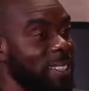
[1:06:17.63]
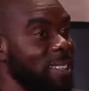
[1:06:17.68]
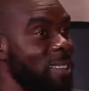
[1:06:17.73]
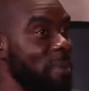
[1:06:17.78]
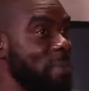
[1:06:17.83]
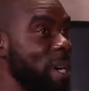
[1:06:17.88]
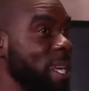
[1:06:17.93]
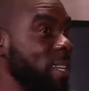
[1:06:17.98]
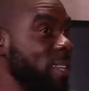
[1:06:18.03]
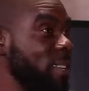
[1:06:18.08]

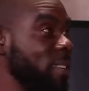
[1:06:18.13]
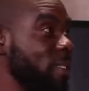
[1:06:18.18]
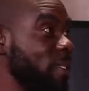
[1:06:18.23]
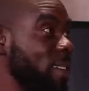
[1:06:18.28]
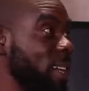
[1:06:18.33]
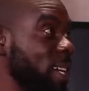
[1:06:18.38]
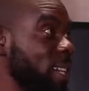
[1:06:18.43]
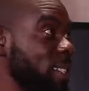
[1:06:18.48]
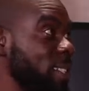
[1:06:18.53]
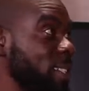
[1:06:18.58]
Nobody know
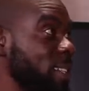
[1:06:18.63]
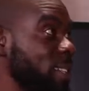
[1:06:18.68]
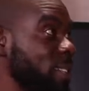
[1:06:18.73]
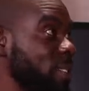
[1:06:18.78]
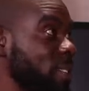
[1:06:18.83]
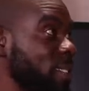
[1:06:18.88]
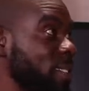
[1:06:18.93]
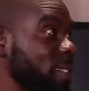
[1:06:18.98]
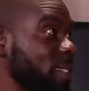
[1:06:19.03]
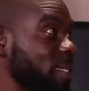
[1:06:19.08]
want to say
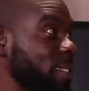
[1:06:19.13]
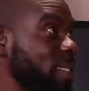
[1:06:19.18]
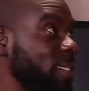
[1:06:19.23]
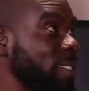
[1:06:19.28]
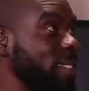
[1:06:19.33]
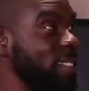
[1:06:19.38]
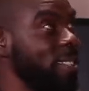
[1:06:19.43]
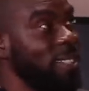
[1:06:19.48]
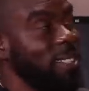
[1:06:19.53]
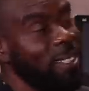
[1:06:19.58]
nothing.
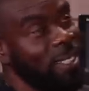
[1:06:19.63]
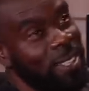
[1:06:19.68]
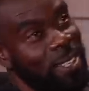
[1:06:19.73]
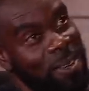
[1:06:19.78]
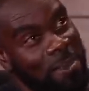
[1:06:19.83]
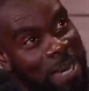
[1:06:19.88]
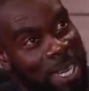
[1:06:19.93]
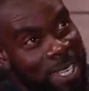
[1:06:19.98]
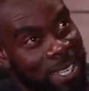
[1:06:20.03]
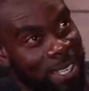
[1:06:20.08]

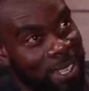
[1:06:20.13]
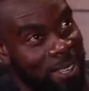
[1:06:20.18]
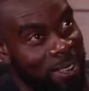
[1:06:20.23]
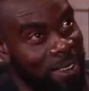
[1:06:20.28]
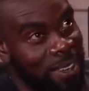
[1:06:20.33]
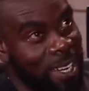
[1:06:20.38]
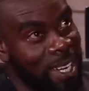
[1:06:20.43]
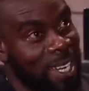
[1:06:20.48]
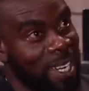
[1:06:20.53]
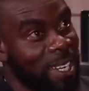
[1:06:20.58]
Nobody know
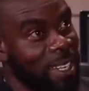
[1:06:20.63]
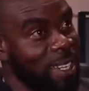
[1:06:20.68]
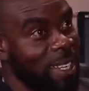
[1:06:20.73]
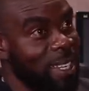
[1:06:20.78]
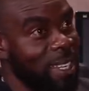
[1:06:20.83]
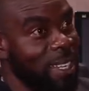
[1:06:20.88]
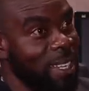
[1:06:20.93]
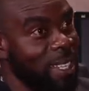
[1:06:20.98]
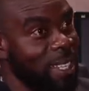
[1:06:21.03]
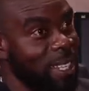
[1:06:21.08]
want
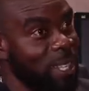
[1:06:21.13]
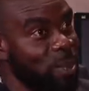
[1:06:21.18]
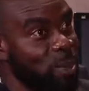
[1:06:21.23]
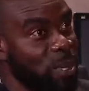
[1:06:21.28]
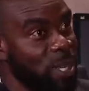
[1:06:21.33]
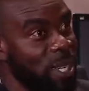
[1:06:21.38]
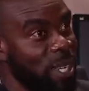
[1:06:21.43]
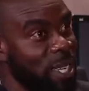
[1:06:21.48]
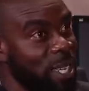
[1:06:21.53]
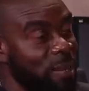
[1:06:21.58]

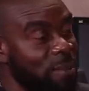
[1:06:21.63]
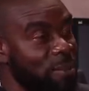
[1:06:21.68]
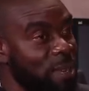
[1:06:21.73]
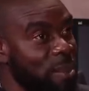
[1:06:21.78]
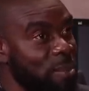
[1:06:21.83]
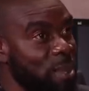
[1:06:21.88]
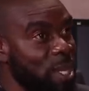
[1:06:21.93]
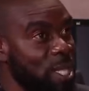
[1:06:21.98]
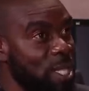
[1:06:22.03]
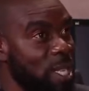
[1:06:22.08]
giving her
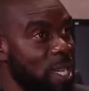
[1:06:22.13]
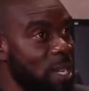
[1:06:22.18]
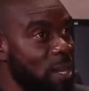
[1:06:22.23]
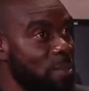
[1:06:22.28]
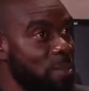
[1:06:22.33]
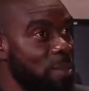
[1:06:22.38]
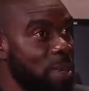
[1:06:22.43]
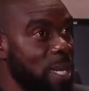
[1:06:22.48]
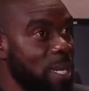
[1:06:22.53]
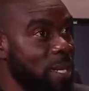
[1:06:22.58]

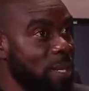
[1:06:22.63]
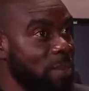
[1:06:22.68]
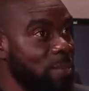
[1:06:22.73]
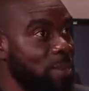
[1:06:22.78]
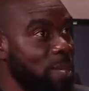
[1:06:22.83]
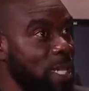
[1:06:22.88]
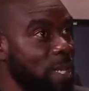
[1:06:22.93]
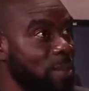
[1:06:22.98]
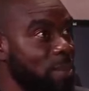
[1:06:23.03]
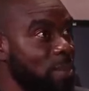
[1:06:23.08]
information pan
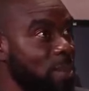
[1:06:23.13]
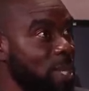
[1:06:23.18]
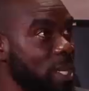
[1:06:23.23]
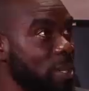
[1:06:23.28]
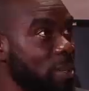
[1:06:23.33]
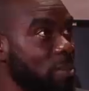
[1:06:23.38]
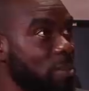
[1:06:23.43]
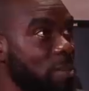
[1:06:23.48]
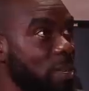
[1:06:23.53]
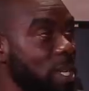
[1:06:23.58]
pan
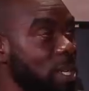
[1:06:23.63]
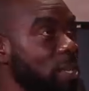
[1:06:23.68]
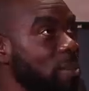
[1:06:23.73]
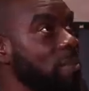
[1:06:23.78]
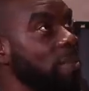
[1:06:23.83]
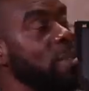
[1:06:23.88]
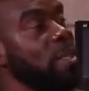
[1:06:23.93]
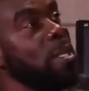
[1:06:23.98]
pan pan.